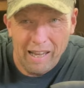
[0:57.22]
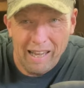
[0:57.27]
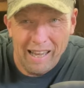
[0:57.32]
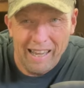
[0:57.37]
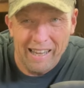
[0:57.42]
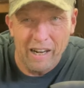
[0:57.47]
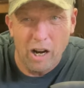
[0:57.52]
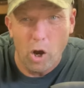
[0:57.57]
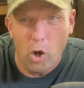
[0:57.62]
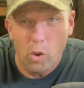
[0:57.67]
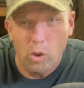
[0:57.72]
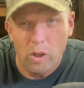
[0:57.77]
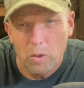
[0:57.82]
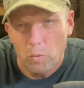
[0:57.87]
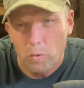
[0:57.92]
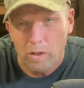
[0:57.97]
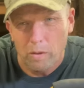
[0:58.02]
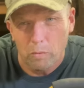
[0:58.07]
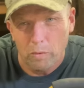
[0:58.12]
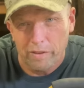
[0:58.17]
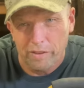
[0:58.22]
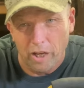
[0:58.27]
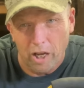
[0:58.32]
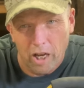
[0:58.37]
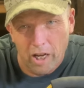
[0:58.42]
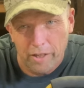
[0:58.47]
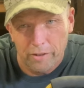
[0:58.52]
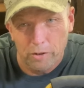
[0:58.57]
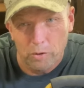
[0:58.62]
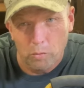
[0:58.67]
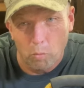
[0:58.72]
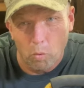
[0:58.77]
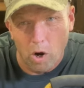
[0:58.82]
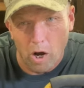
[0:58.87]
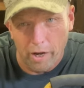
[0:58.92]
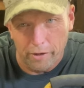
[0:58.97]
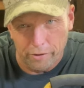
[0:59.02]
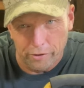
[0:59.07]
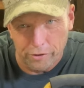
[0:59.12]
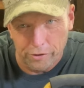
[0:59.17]
and I only went with 100
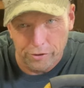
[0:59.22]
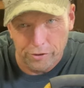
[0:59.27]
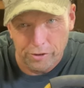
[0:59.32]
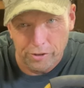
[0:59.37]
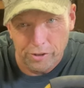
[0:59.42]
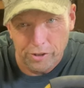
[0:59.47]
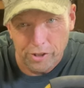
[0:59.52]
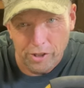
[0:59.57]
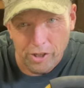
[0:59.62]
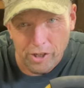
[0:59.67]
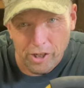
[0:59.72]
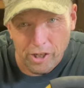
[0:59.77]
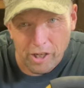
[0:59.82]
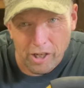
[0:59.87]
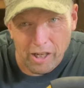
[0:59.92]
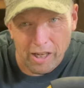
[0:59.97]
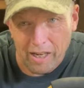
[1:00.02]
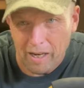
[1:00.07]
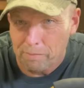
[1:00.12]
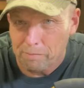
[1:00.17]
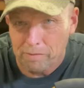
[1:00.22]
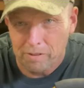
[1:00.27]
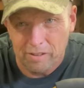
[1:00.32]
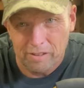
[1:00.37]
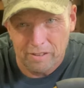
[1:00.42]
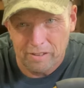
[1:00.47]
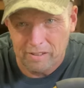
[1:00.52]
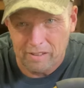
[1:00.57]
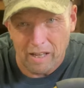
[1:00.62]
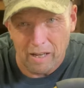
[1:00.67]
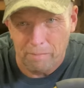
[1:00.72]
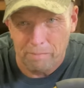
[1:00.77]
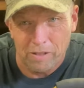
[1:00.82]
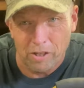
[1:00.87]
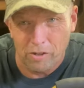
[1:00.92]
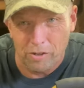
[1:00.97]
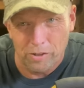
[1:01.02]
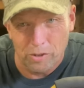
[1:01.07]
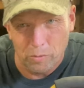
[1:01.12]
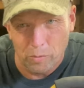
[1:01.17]
watters. And I'm
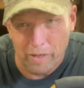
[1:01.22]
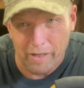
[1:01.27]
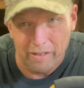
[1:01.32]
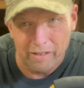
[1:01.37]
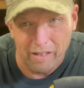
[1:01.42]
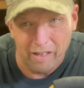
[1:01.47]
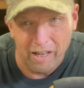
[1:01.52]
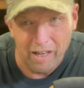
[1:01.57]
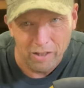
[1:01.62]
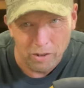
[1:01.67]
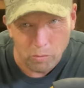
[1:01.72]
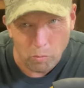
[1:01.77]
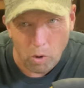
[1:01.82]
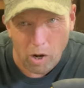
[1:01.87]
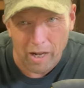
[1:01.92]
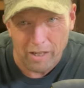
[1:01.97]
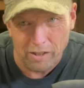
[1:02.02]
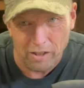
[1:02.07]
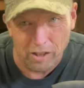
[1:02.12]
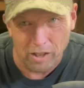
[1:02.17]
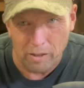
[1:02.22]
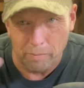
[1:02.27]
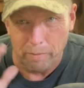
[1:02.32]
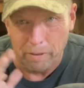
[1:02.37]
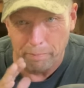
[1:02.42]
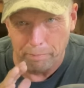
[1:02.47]
telling you what, 100 watts going to be